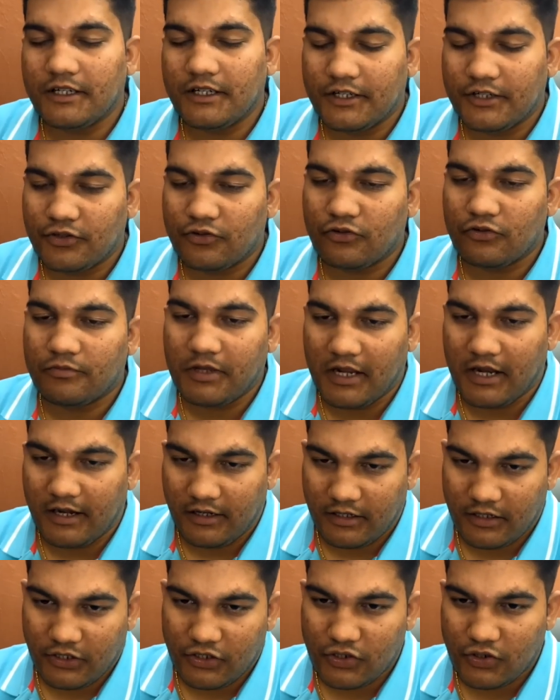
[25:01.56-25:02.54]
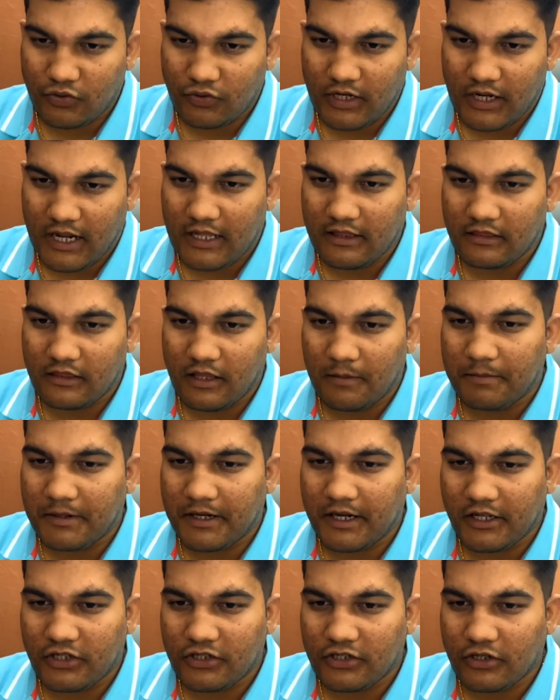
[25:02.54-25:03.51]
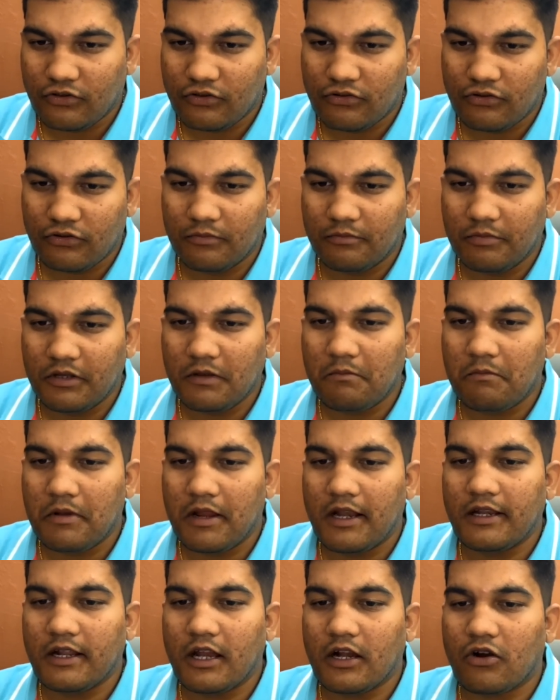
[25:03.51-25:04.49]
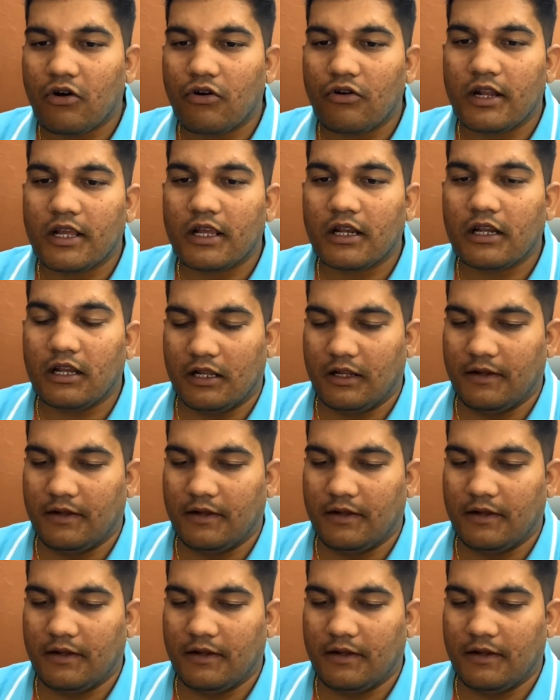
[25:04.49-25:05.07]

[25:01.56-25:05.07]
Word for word: needs to be understood and the prediction should be made accordingly.